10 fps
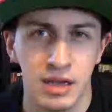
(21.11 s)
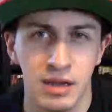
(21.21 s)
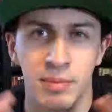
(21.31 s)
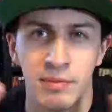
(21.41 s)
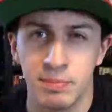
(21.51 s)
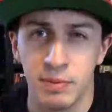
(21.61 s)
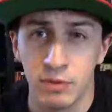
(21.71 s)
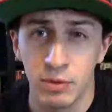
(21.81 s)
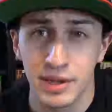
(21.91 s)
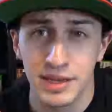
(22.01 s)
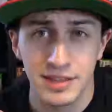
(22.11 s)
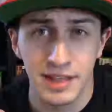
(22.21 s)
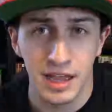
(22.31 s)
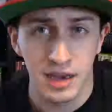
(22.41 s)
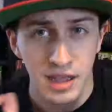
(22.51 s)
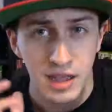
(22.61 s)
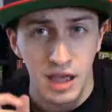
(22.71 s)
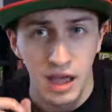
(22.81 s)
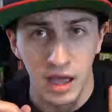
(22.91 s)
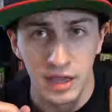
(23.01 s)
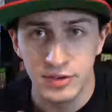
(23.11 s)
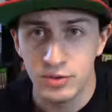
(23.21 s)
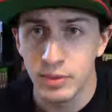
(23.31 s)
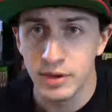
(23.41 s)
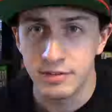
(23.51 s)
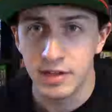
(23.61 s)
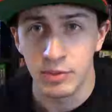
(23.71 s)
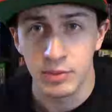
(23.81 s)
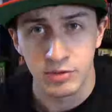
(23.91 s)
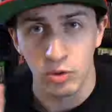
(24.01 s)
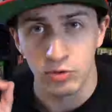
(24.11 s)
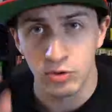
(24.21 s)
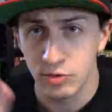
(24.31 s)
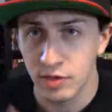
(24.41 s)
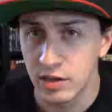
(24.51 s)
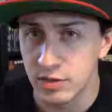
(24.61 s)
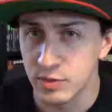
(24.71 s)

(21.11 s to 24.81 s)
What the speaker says: But before we get to that, I do want to say we sold two things.